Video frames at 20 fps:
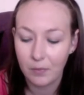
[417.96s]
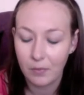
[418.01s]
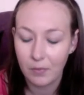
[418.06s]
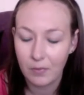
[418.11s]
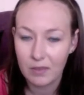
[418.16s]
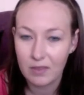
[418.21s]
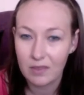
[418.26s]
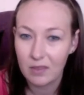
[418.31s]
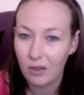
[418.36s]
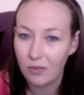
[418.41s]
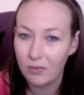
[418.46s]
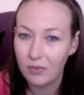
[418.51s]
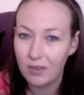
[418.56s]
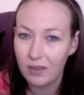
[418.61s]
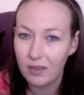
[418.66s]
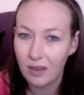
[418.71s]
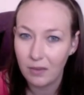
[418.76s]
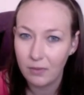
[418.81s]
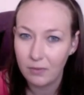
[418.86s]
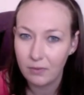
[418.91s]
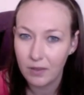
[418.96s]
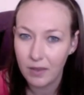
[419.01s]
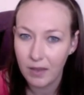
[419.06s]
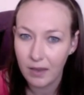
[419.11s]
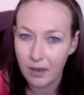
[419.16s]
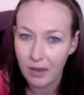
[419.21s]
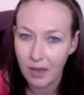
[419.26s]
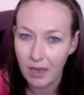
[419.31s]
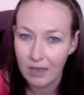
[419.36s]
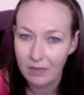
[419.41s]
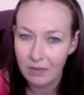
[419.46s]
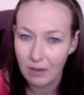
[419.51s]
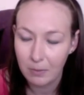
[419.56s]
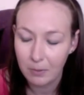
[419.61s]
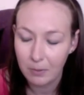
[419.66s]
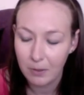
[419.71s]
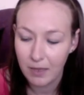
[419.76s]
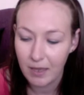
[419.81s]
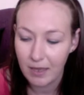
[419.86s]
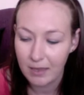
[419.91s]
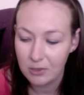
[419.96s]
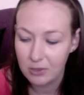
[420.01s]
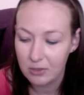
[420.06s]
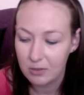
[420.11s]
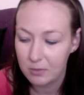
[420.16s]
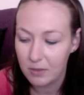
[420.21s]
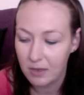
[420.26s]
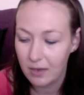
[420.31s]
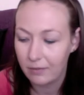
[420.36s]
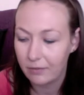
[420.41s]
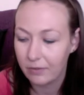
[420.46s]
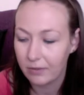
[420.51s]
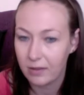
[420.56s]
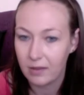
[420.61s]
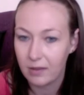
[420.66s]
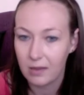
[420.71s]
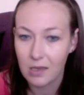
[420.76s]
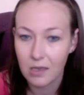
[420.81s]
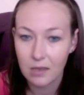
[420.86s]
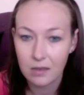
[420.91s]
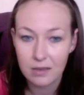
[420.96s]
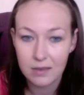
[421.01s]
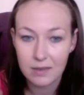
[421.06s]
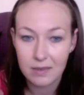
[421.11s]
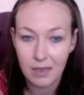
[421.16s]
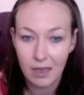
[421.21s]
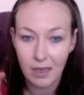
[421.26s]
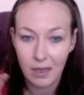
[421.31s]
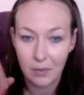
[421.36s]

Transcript: soft enough for that kind of application, but everything else